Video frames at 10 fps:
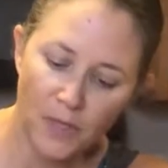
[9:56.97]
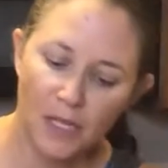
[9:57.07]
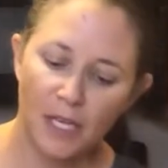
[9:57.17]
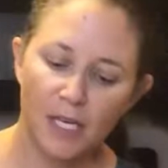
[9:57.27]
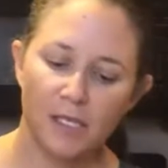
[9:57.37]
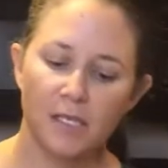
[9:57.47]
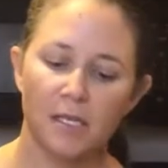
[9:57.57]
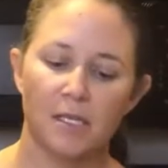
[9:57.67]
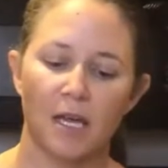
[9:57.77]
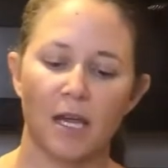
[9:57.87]
This
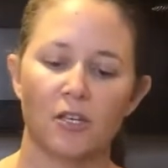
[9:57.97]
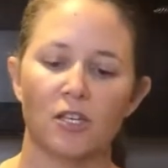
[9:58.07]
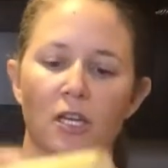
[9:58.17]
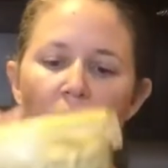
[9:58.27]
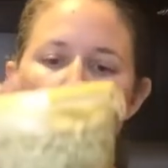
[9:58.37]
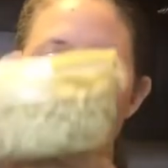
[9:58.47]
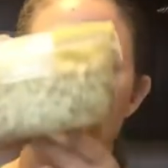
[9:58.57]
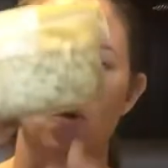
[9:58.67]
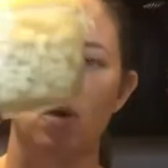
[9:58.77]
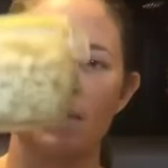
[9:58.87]
is actually
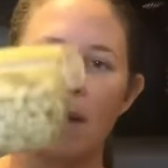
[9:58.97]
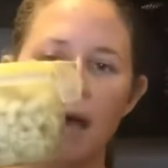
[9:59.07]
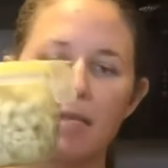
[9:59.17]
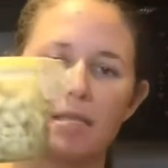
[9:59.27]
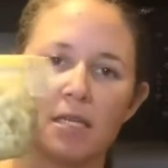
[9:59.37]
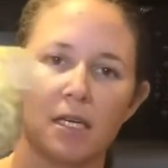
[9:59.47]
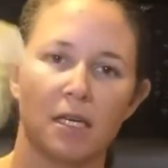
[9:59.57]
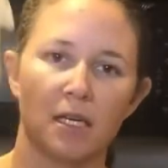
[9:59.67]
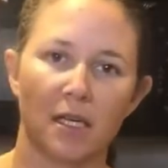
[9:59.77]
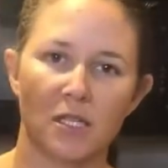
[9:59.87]
more pasta.
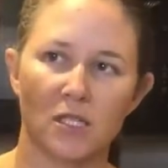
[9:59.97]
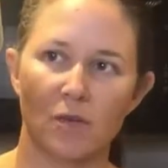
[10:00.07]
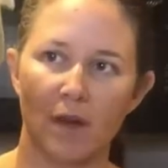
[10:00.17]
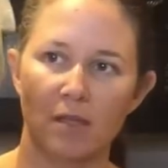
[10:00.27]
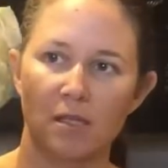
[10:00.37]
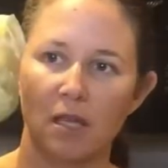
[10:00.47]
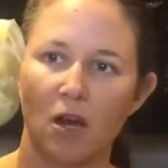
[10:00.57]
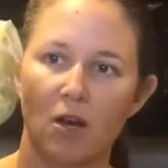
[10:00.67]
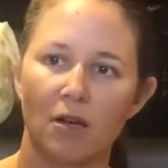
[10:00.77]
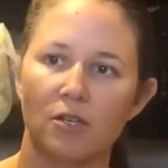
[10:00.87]
It's the rest of the
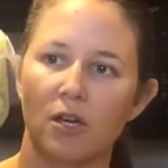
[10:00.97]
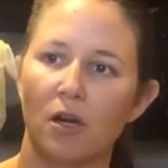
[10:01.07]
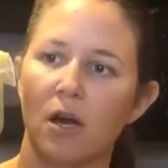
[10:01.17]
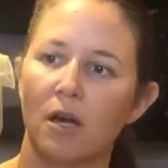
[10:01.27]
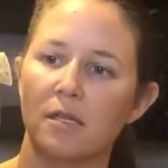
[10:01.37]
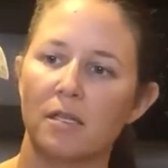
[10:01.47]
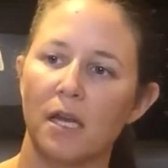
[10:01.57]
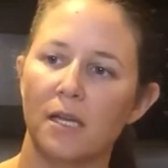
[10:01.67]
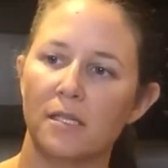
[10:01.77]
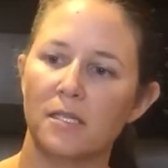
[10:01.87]
artichoke hearts and
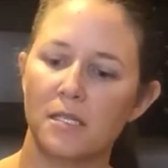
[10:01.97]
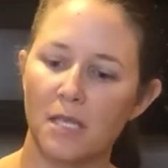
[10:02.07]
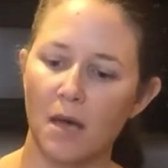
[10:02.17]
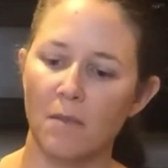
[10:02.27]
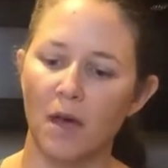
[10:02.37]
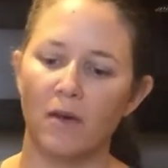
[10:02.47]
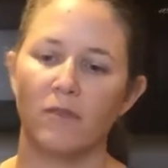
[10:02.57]
it's some of